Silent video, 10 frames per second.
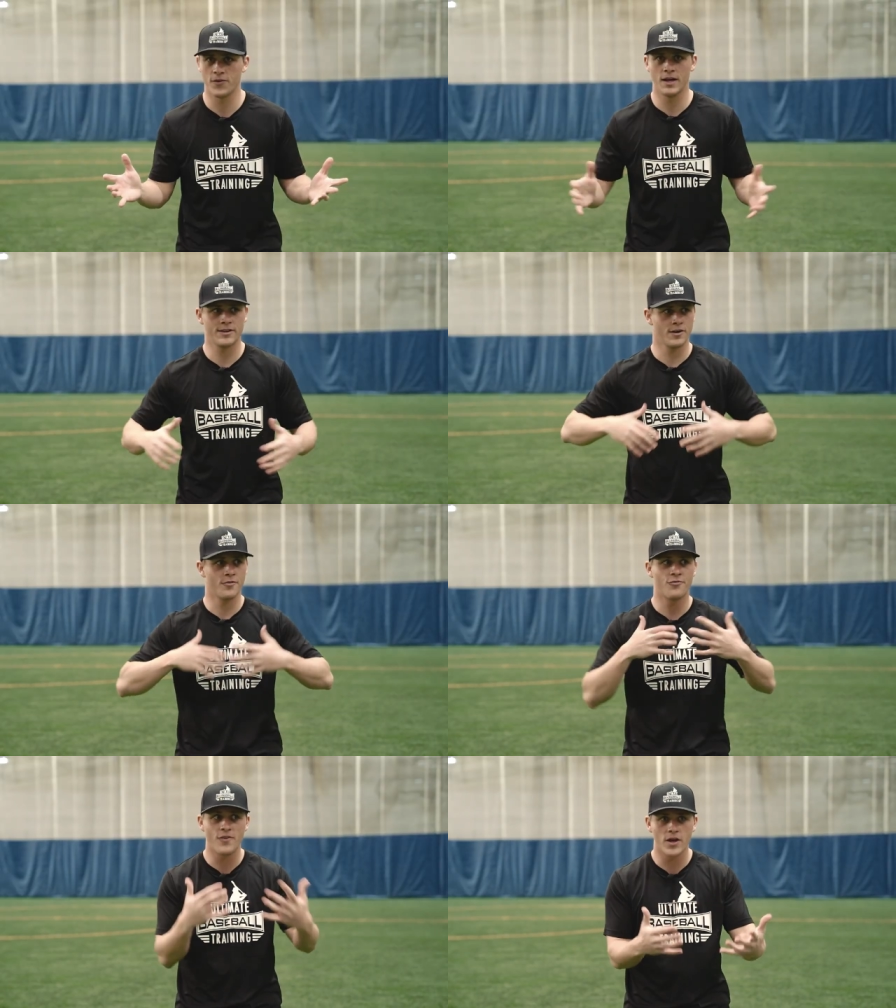feel like they're a
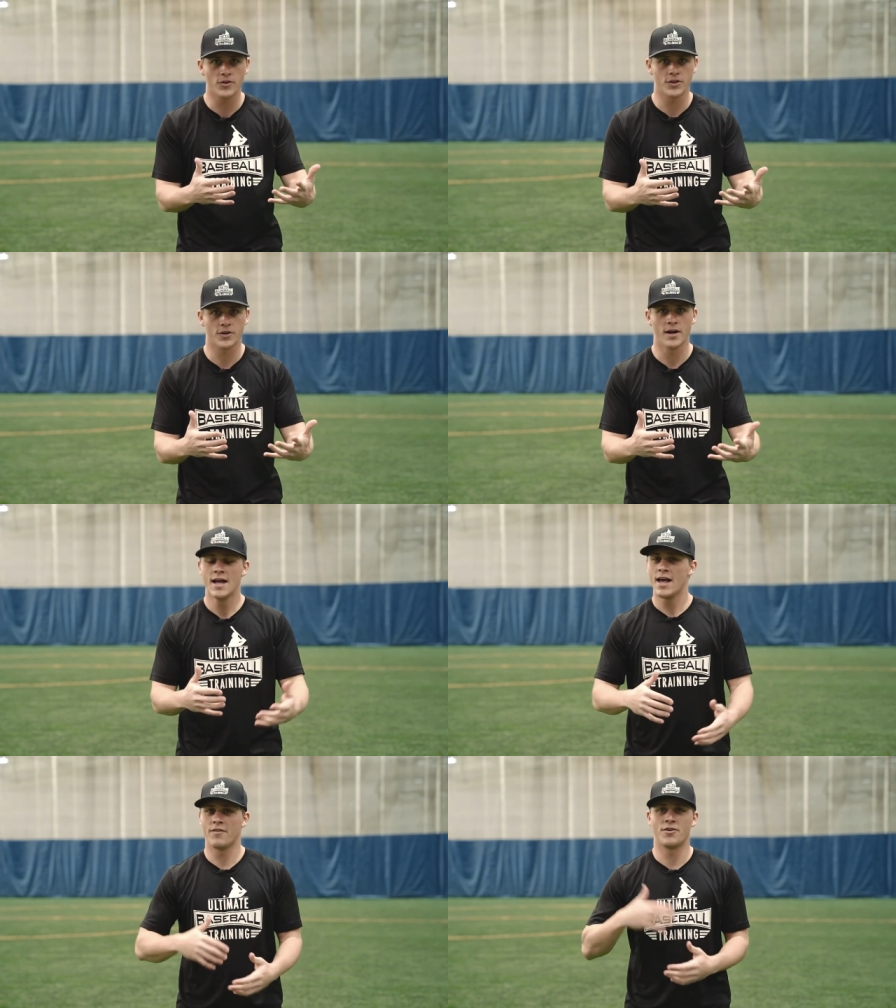failure
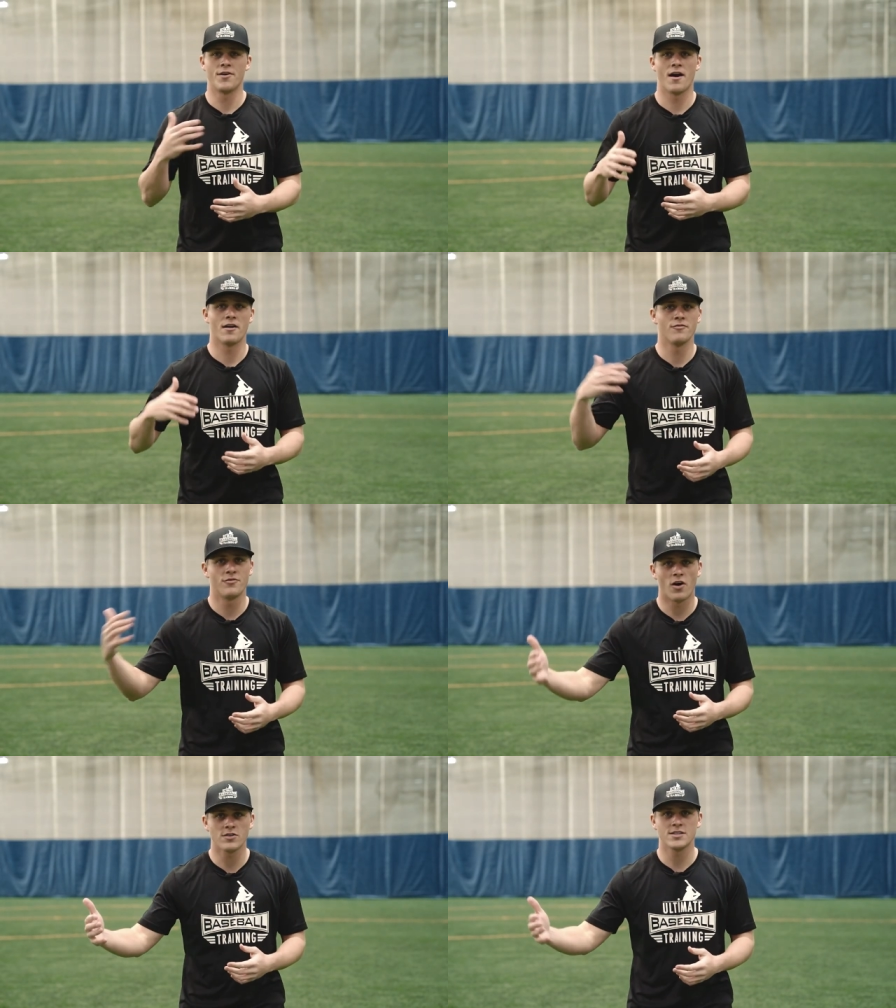if they're not on
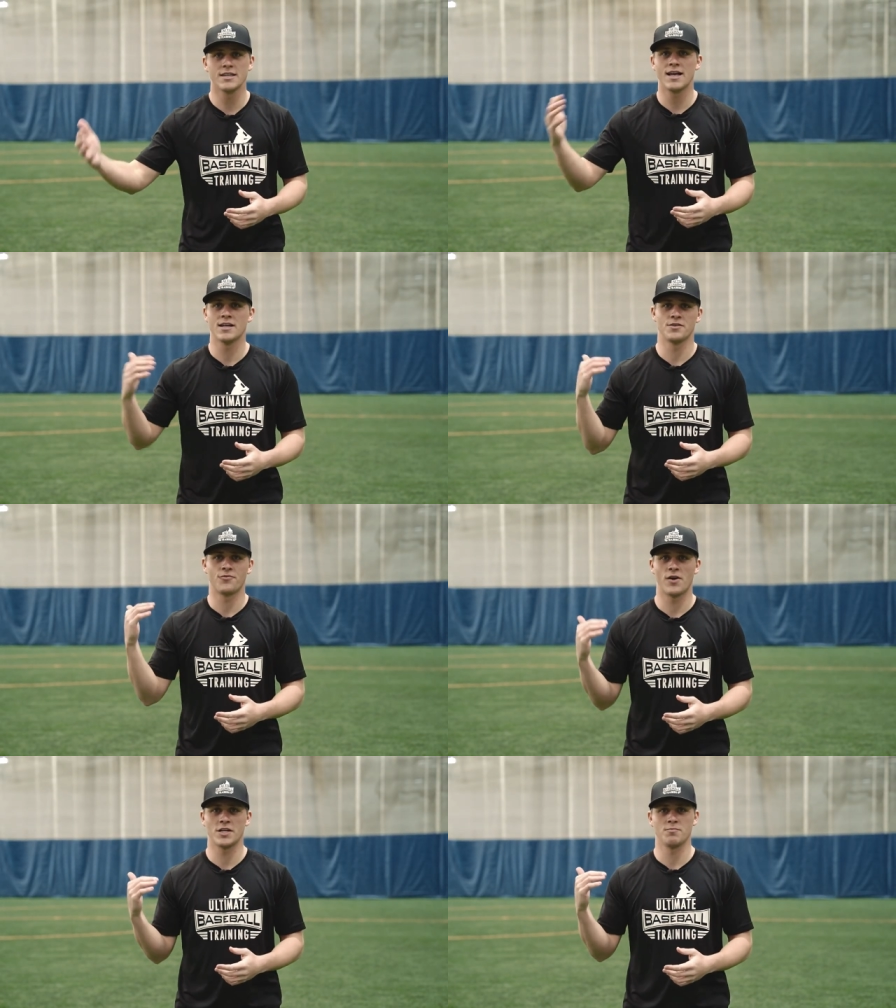varsity as a
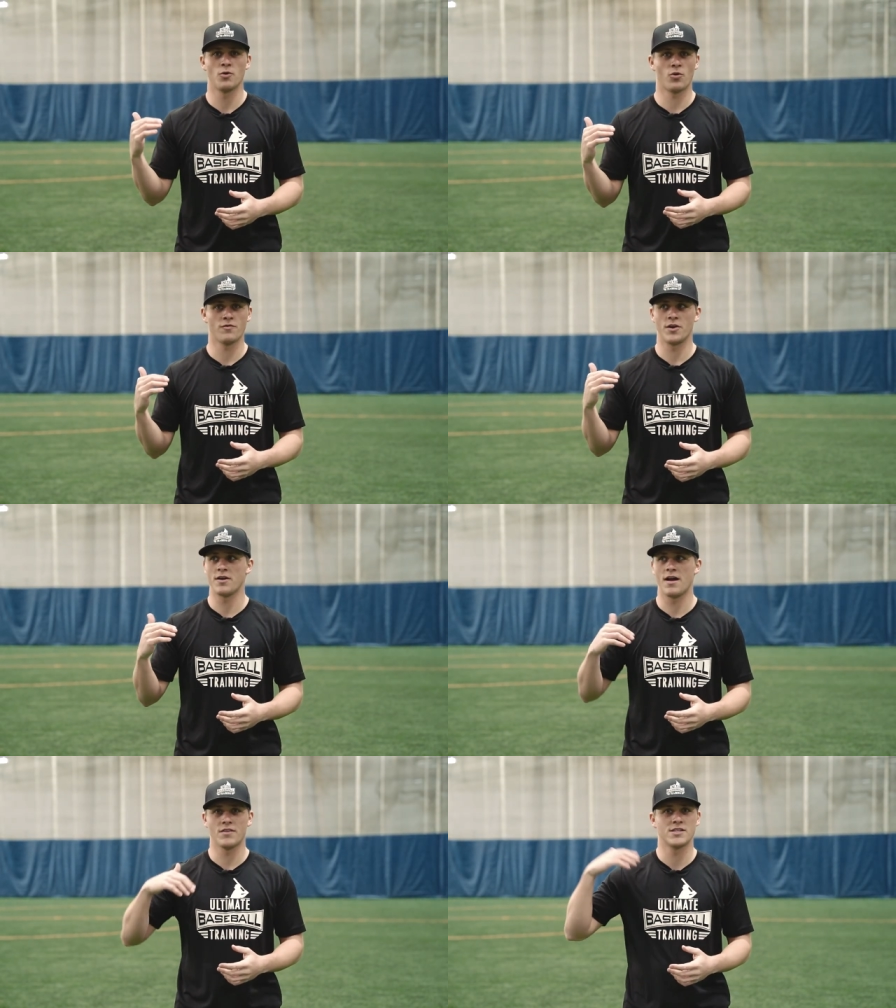freshman, or if they're
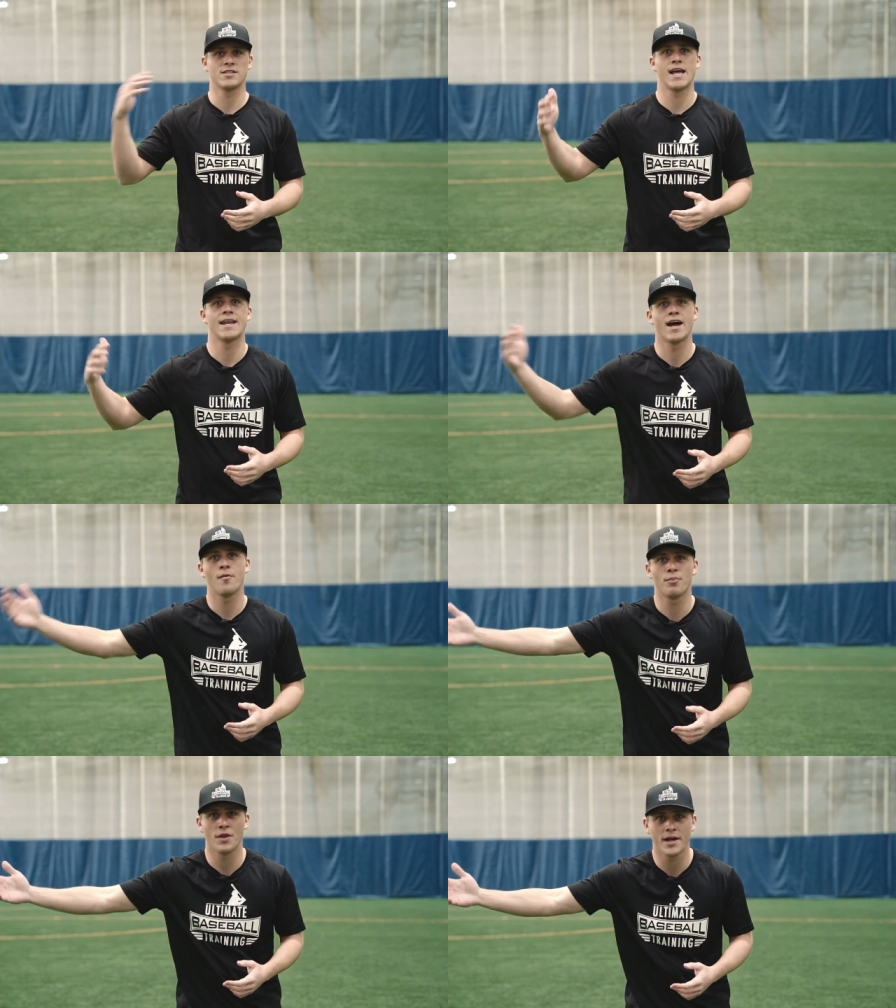not the
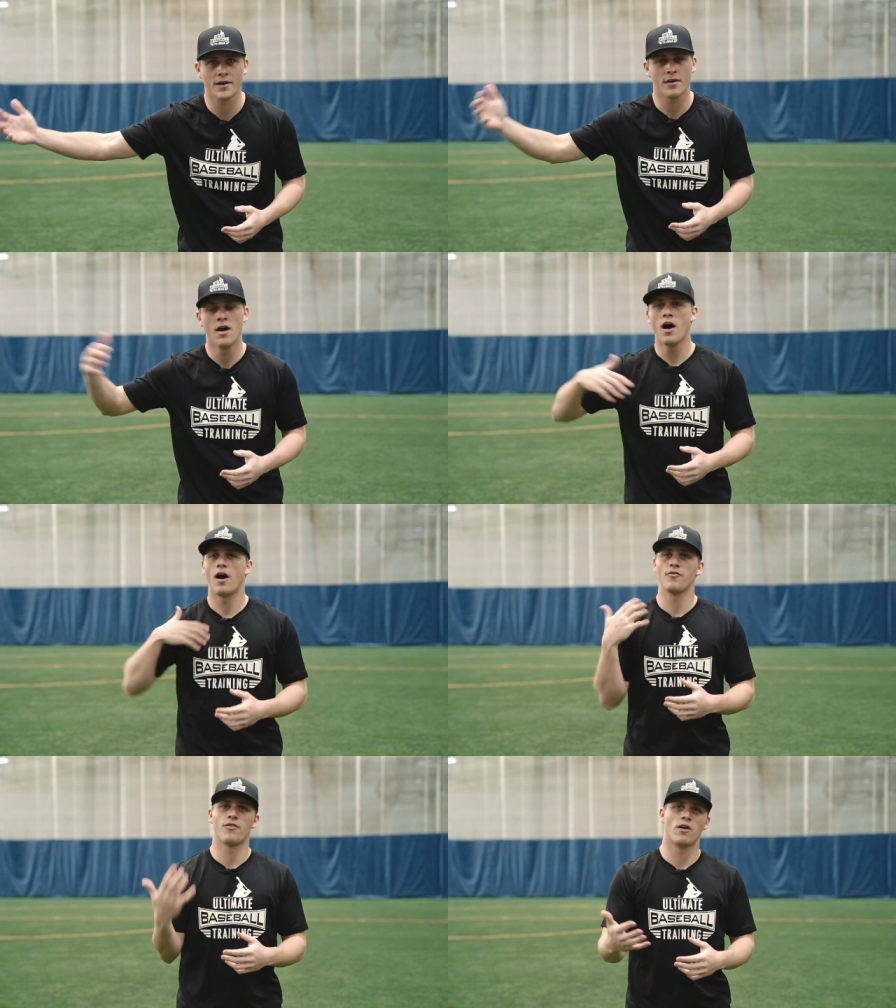standout player
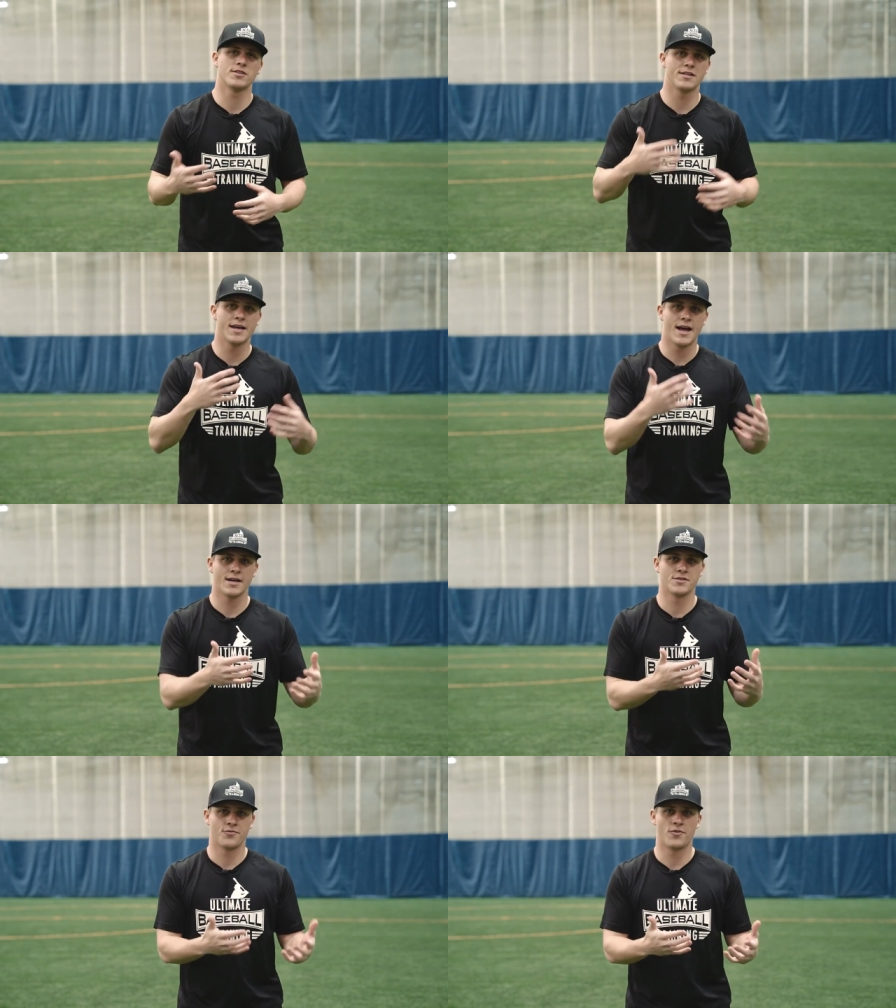on varsity
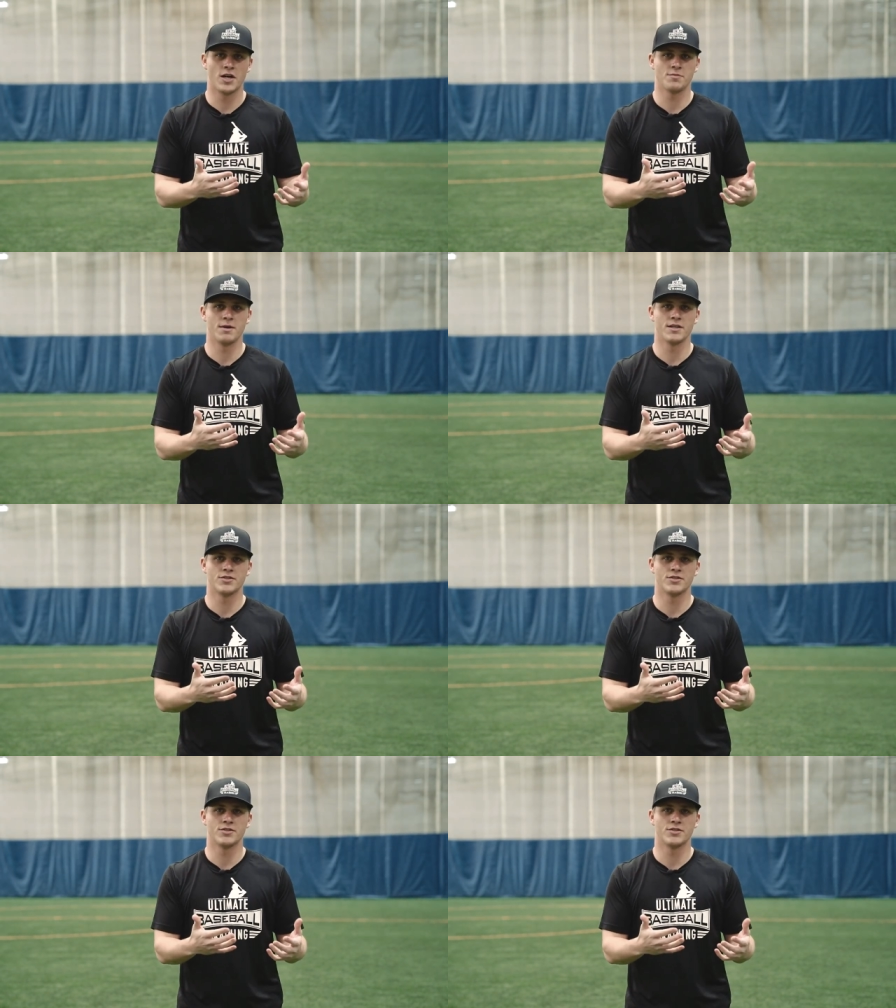as a freshman.